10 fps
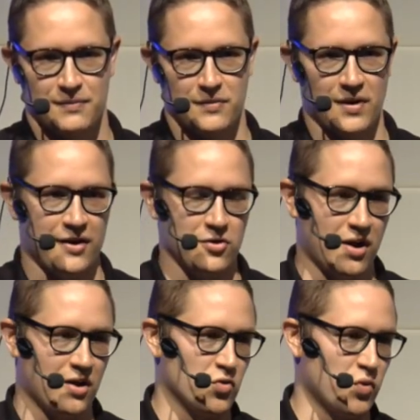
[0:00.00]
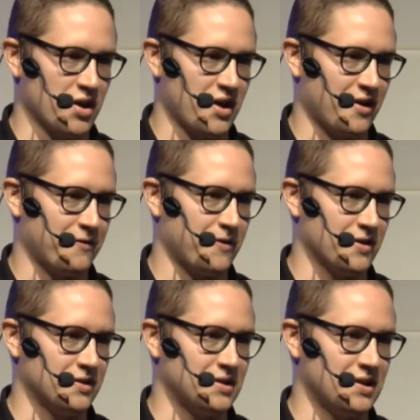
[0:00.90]
You want to have
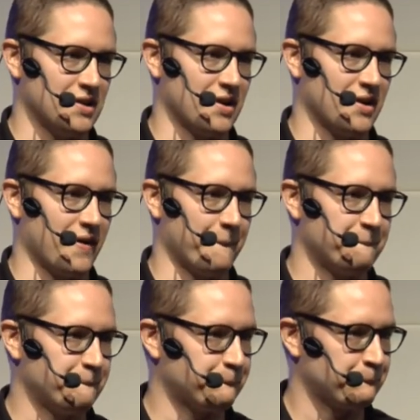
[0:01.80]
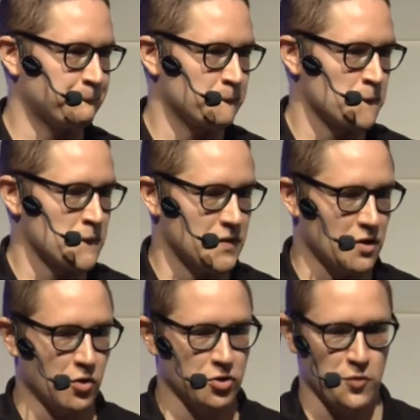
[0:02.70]
the
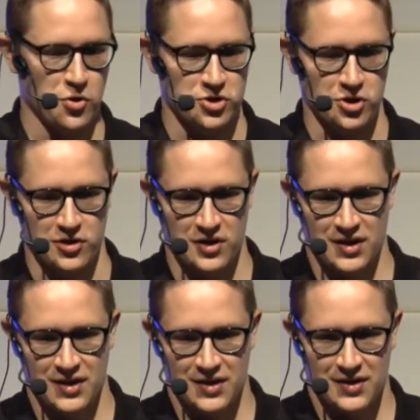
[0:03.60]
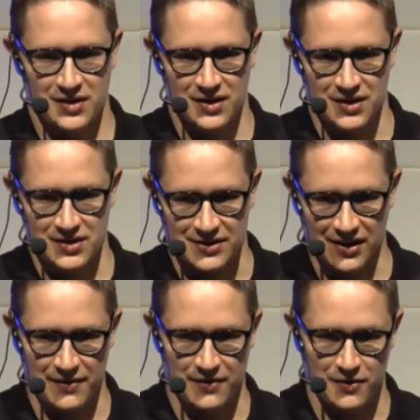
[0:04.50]
old version
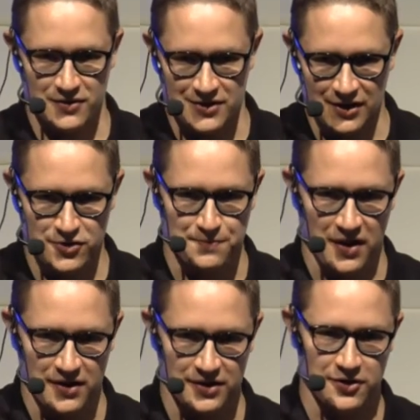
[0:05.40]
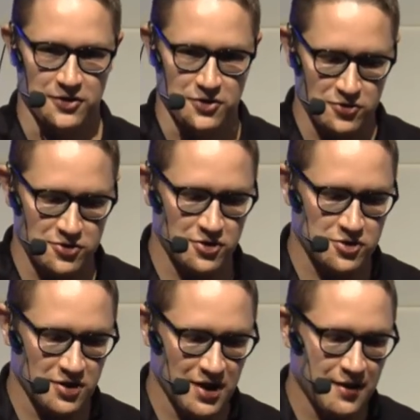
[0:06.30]
still responding to the users,
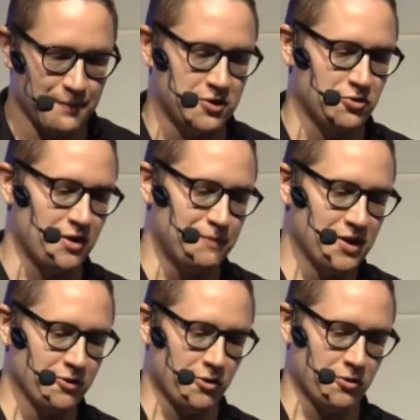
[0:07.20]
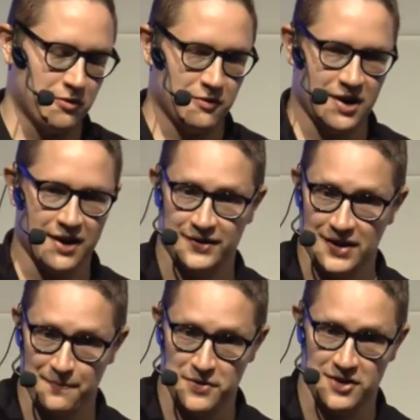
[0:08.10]
but you can mirror like
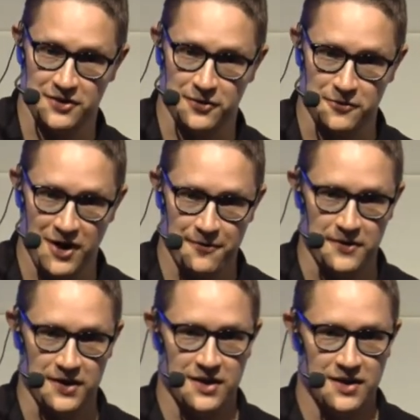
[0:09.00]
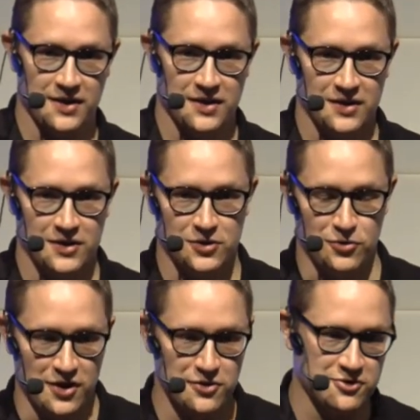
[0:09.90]
10% of the traffic to a
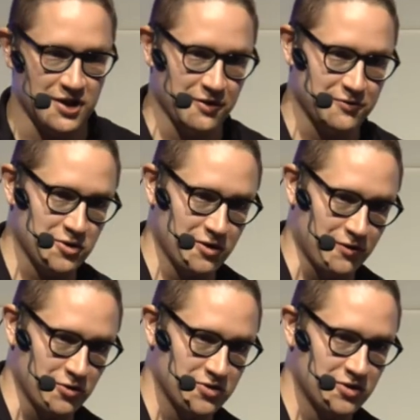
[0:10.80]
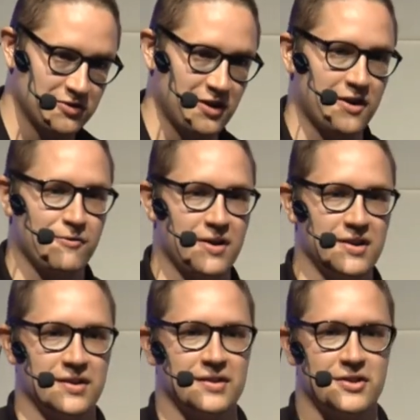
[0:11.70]
new set of servers that are
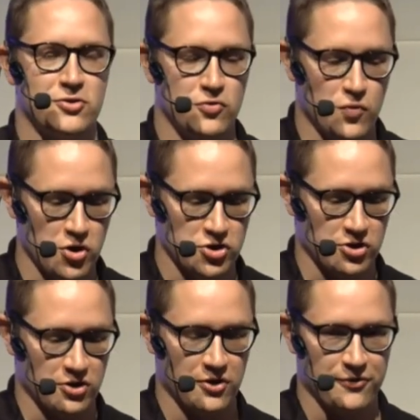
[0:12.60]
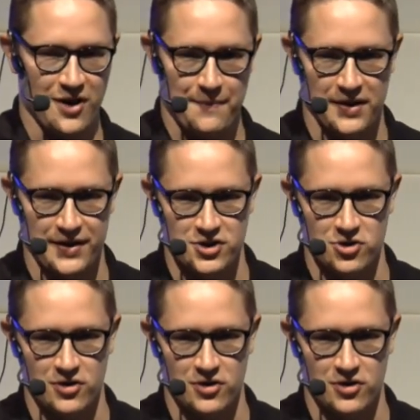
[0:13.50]
running the new version of your application,